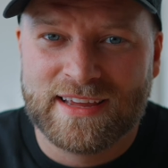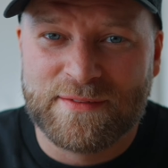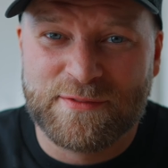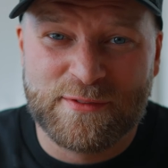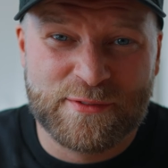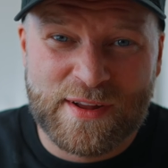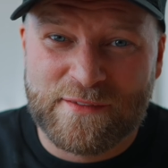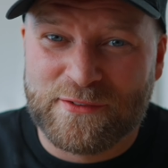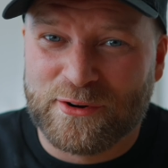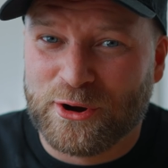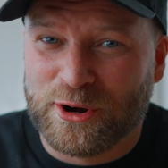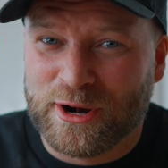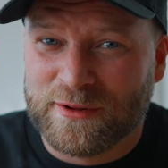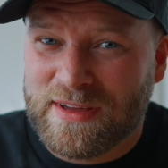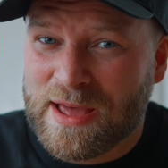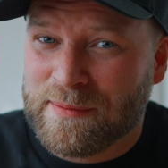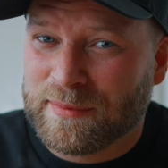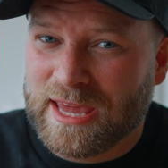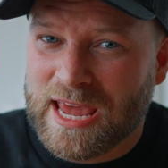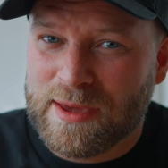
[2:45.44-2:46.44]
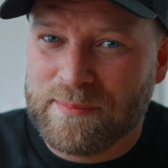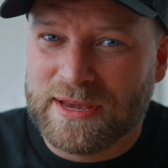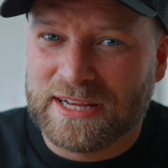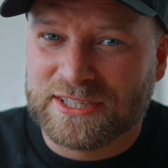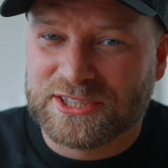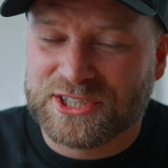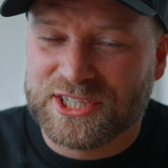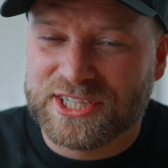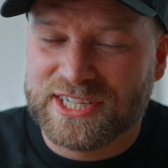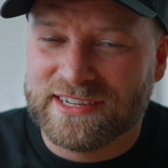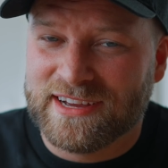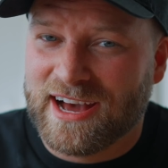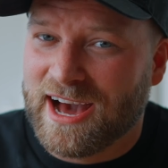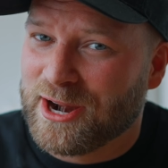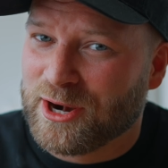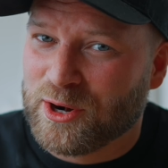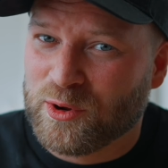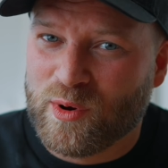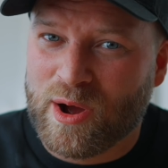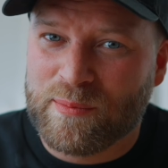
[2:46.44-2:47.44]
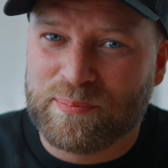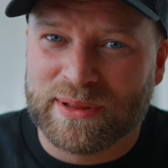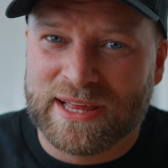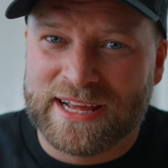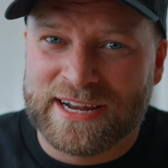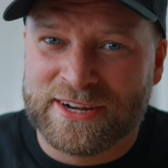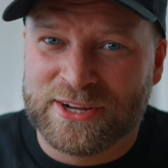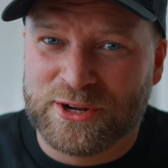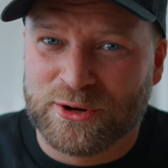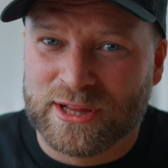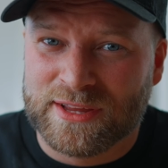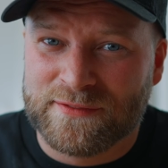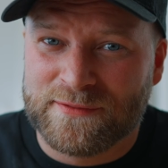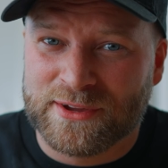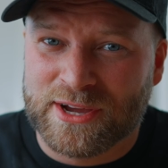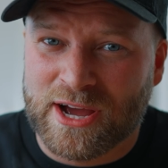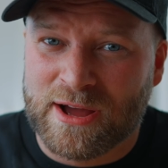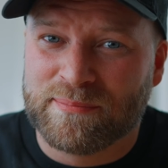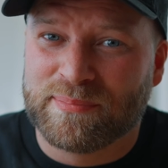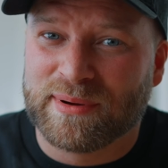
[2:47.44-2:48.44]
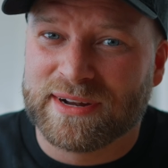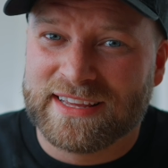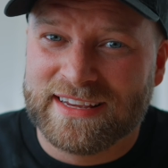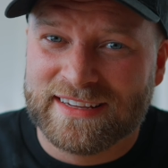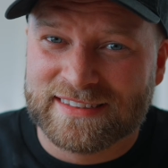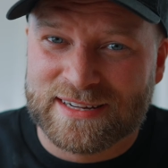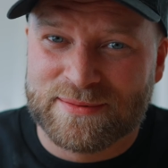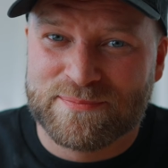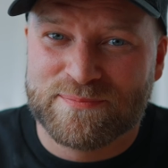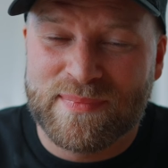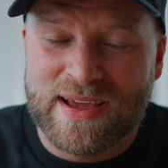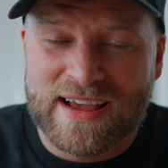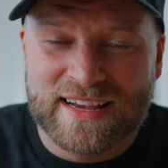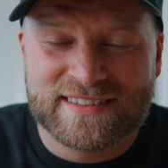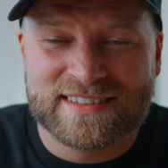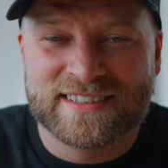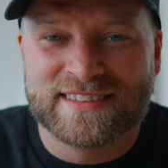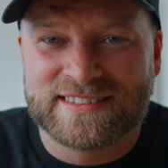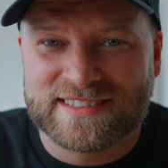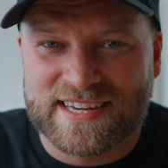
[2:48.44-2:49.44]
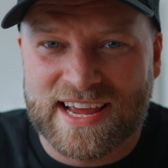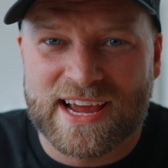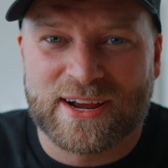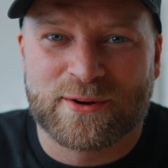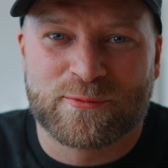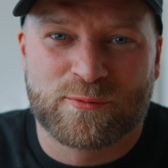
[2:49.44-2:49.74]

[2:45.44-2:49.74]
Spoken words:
If you've never heard of MKBHD, I don't know what planet you're living on, but he's an amazing tech